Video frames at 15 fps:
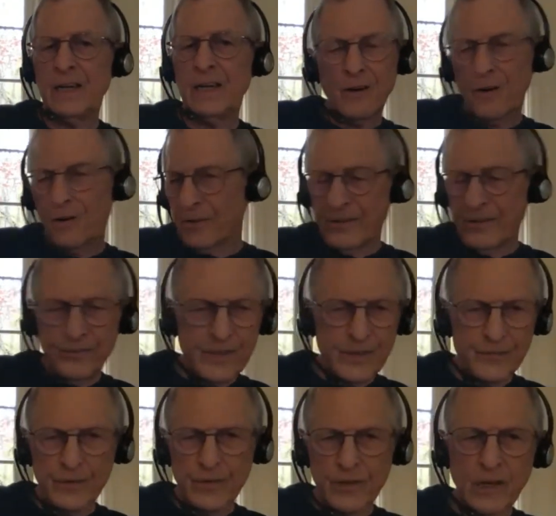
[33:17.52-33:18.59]
All of these
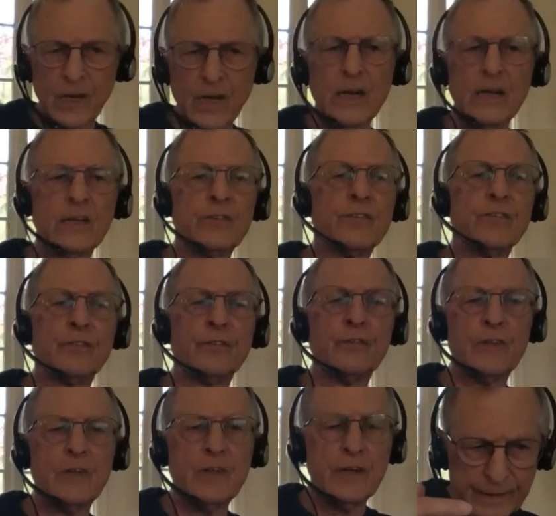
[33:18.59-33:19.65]
different clients,
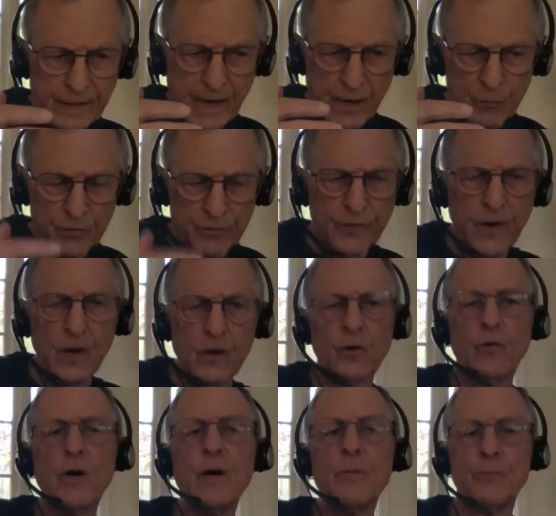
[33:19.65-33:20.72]
I would
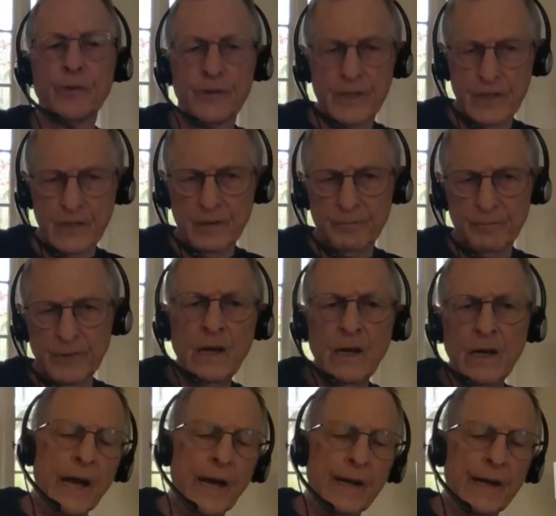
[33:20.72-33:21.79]
follow up with him
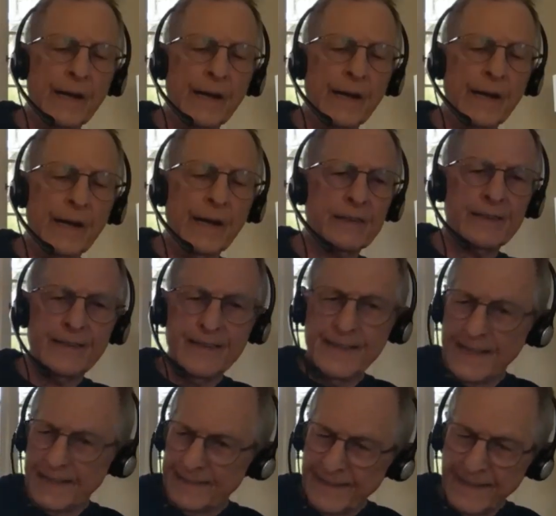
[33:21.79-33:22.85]
and
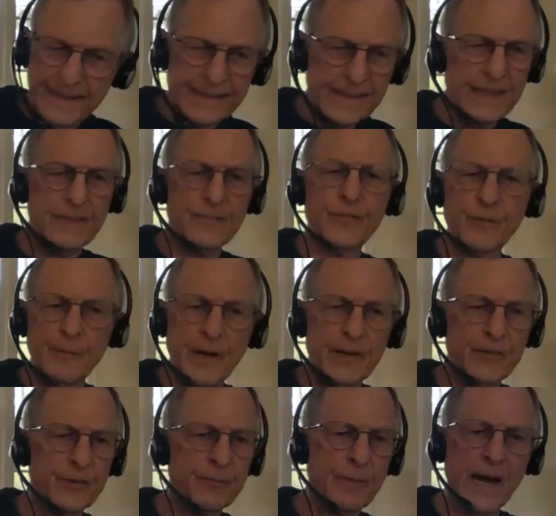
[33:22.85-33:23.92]
then take that
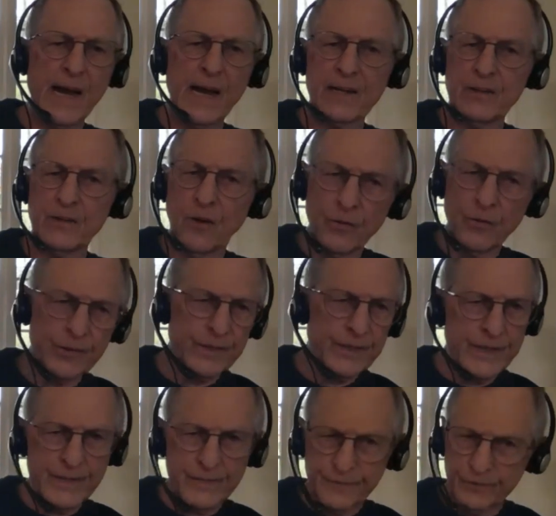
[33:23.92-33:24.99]
information back in all the
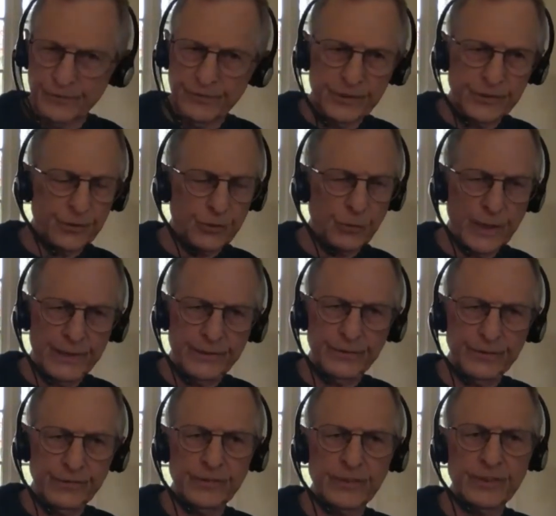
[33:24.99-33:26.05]
different
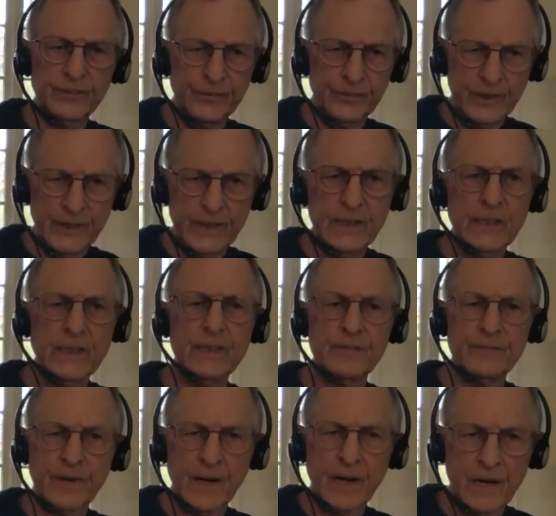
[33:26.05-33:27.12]
situations and see
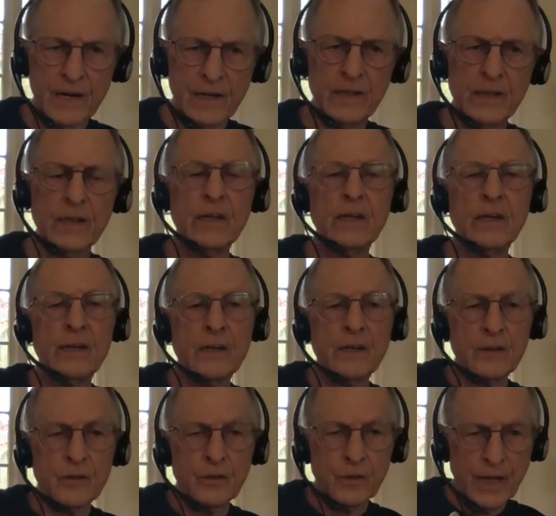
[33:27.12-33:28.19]
if I
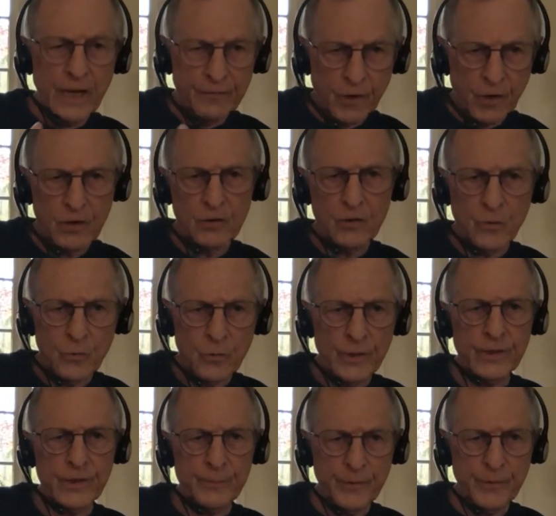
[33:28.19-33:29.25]
could have ongoing
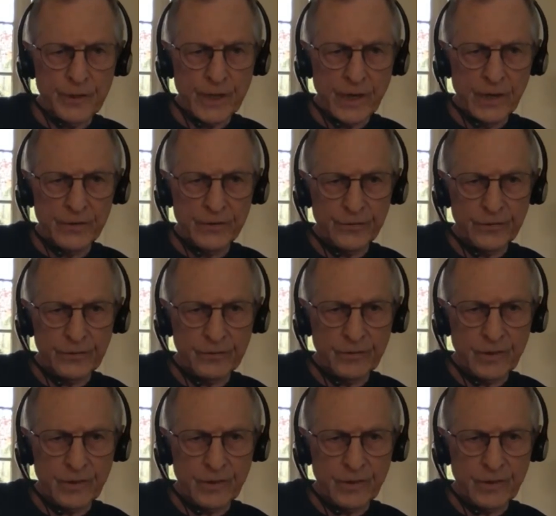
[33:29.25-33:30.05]
communication.